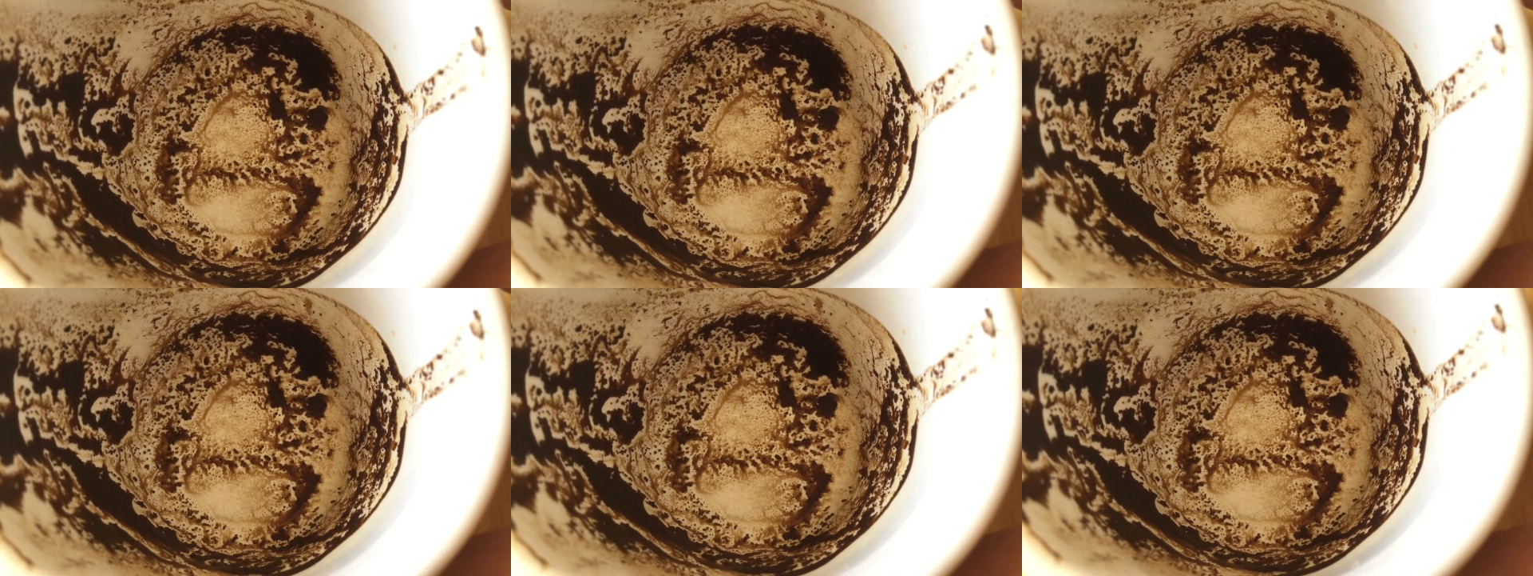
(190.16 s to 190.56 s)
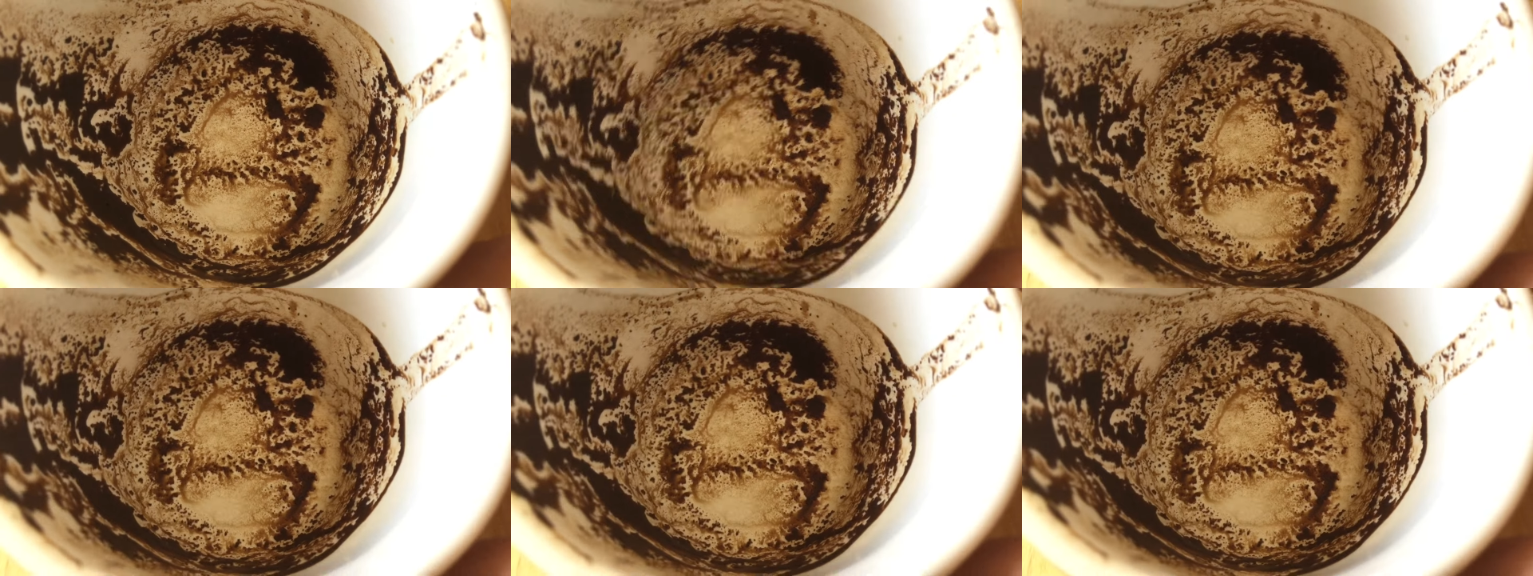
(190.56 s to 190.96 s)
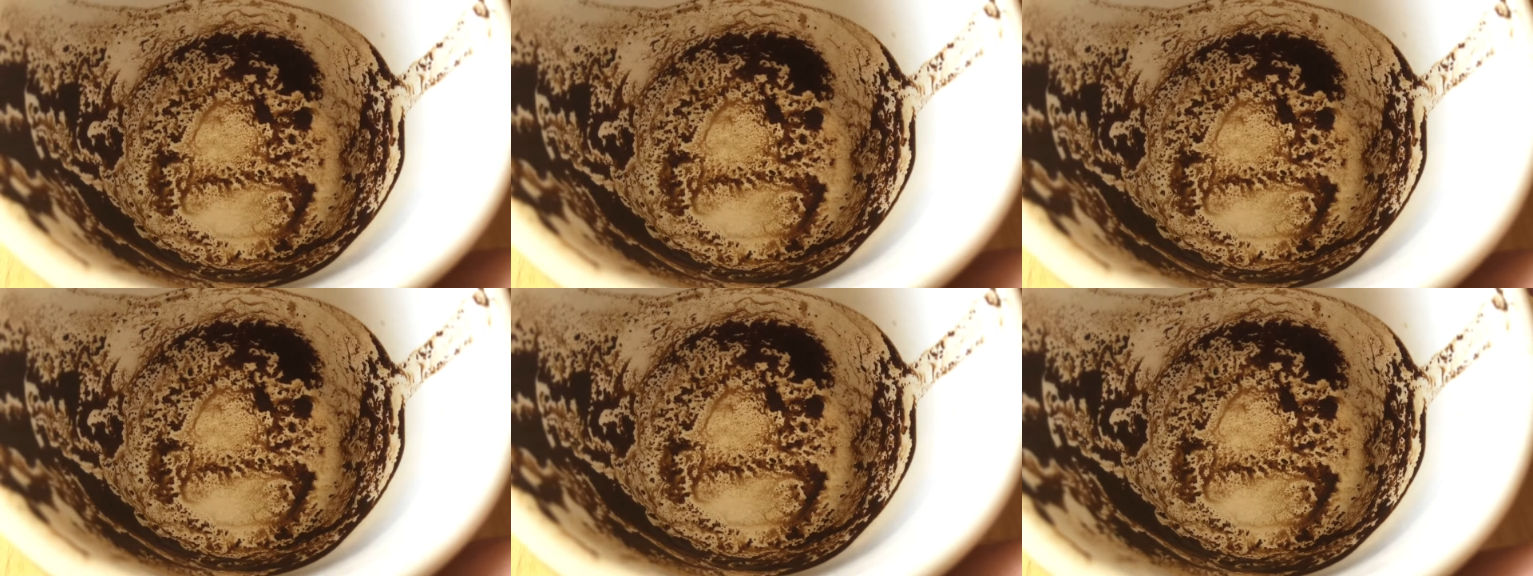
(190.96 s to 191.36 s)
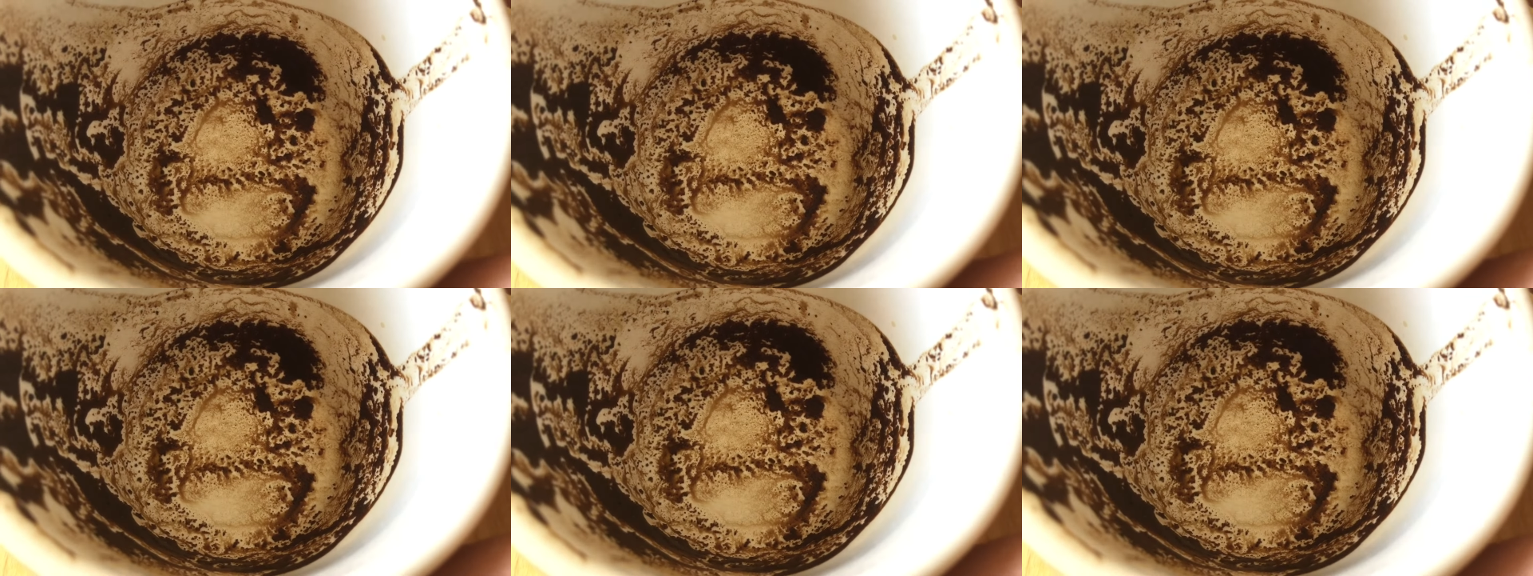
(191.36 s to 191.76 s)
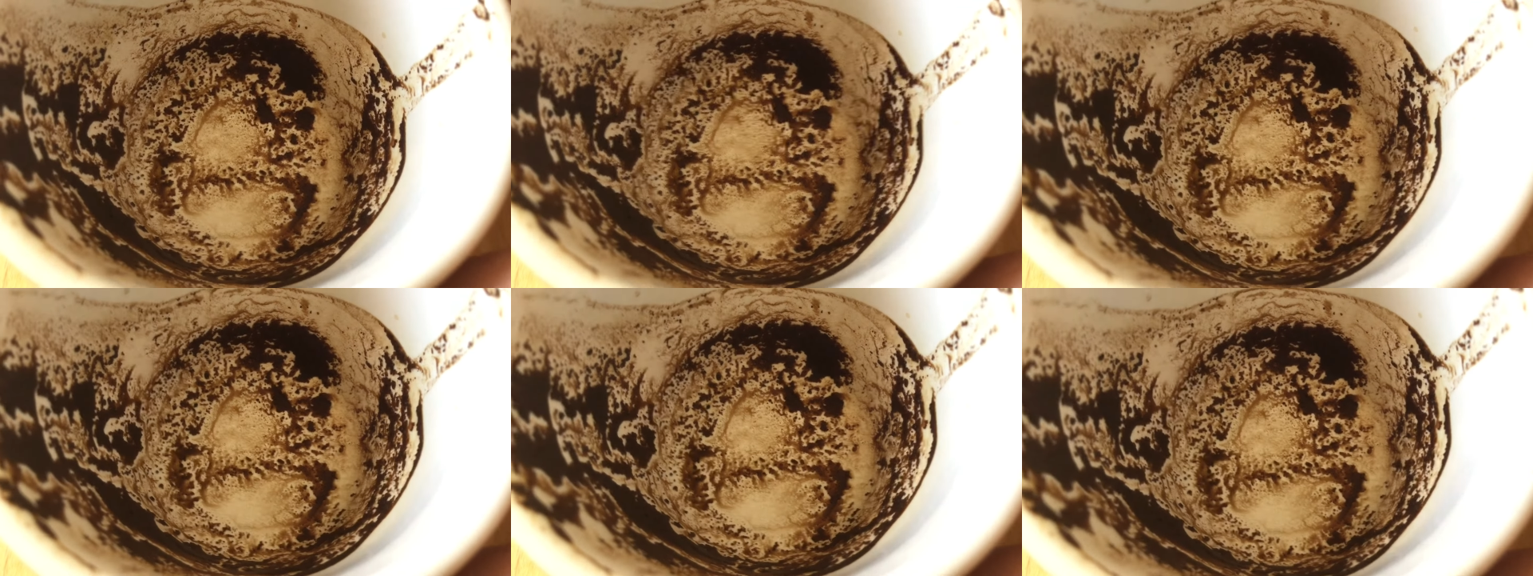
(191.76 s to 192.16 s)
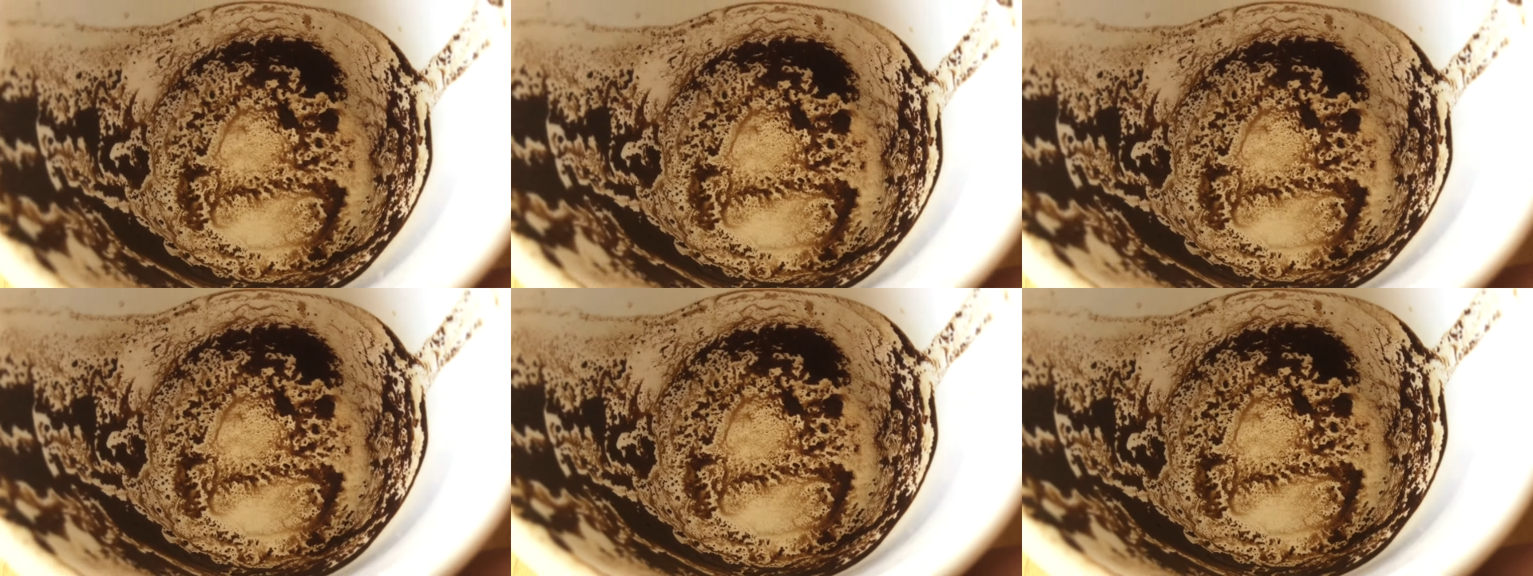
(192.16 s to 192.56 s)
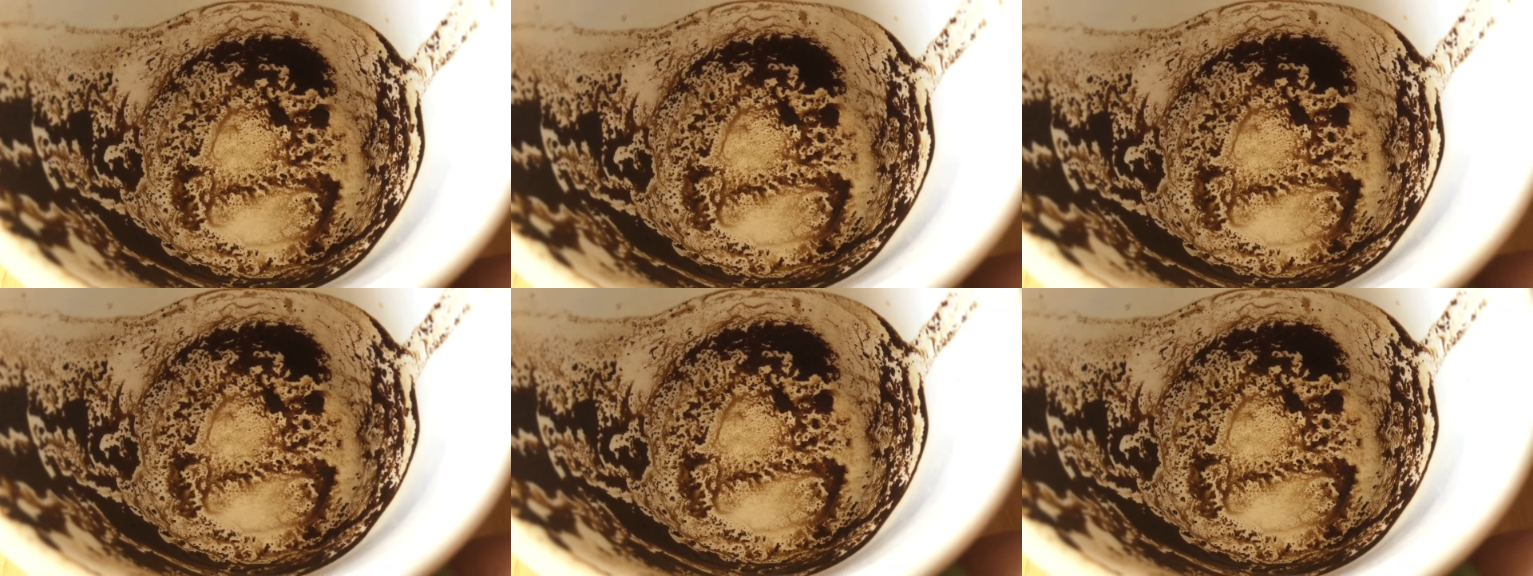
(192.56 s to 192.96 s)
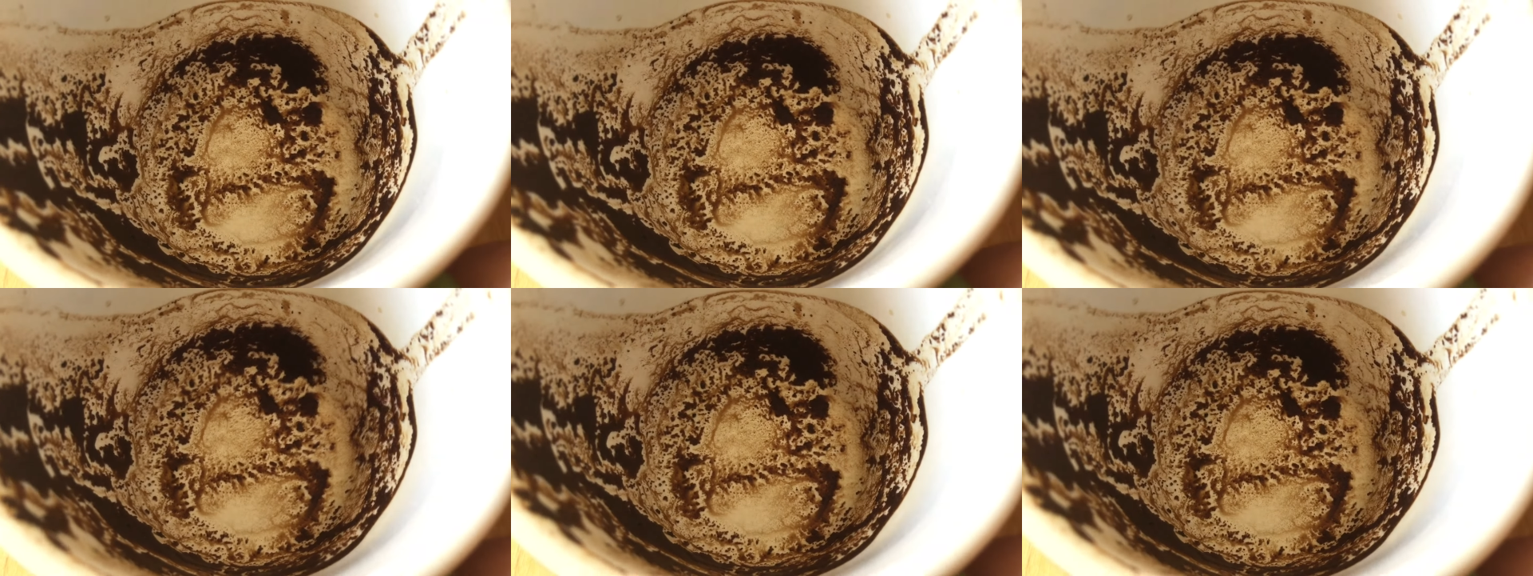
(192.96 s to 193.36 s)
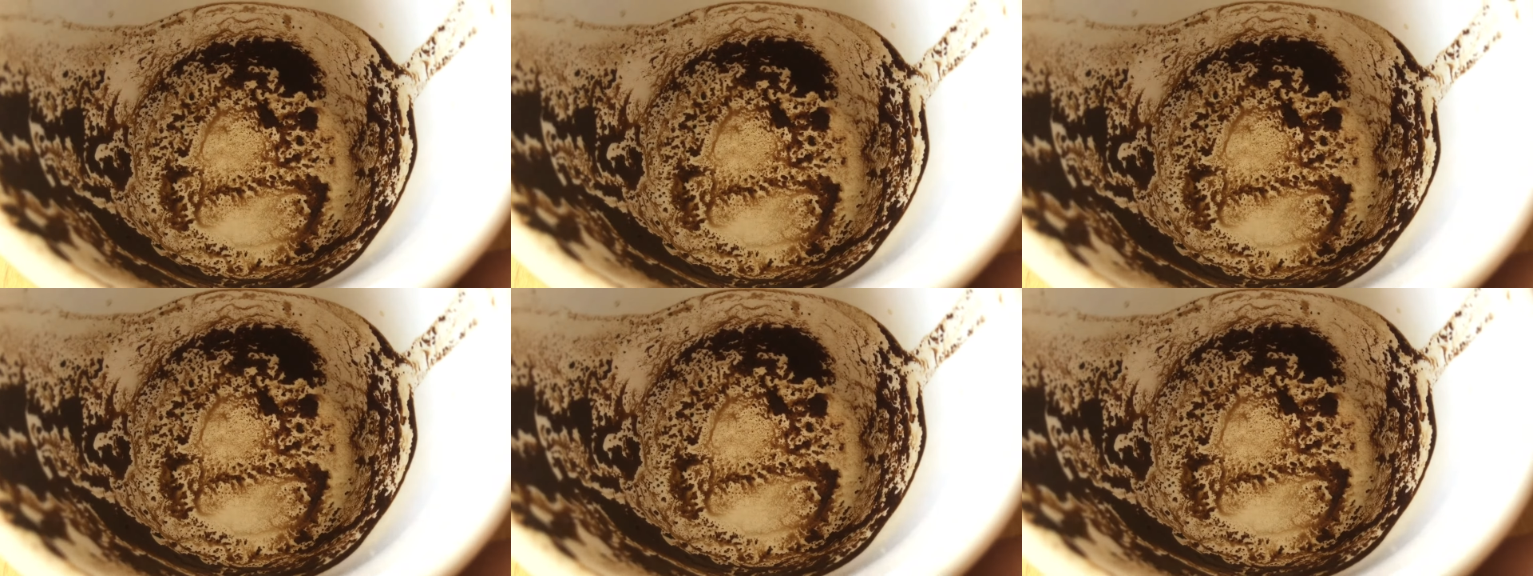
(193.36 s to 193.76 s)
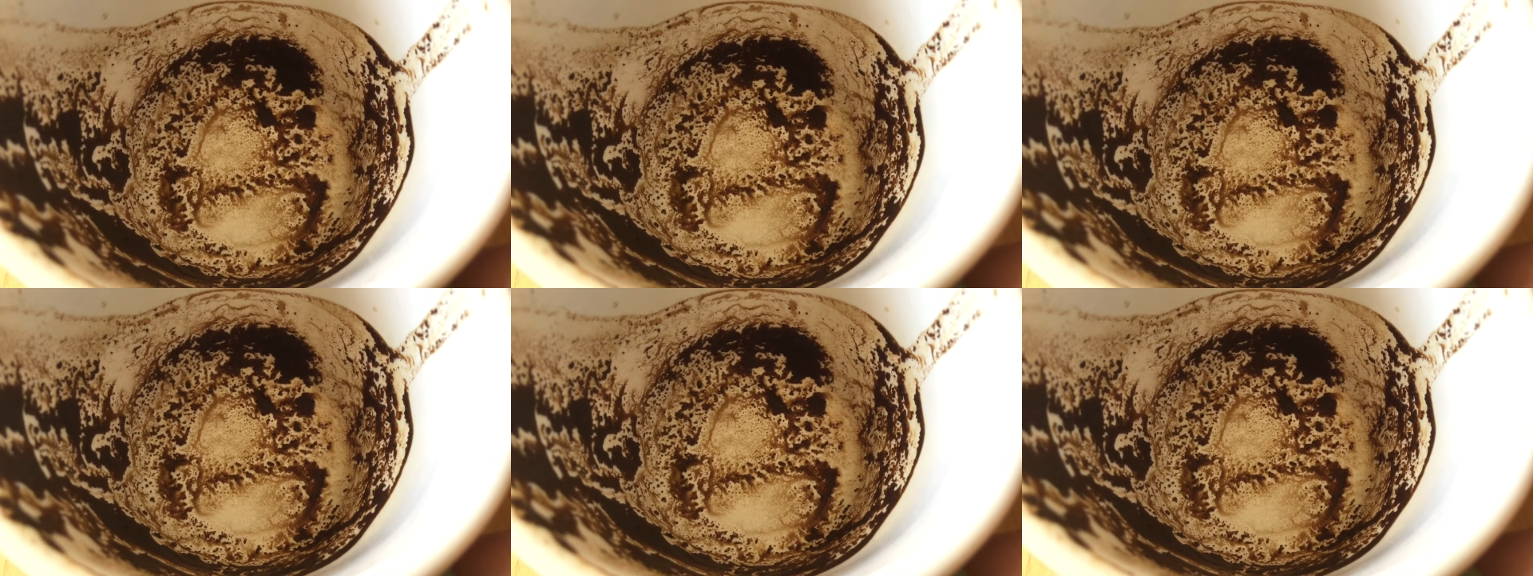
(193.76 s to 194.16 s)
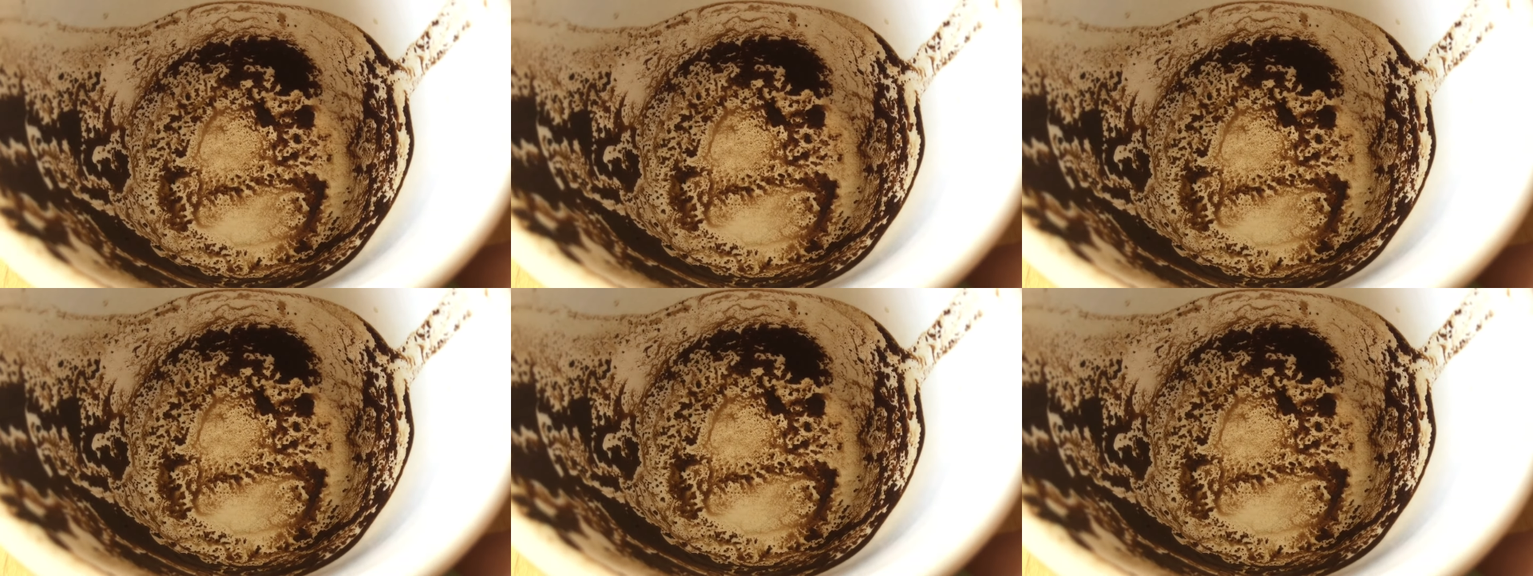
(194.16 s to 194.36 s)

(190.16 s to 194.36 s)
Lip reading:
[unreadable: no face in view]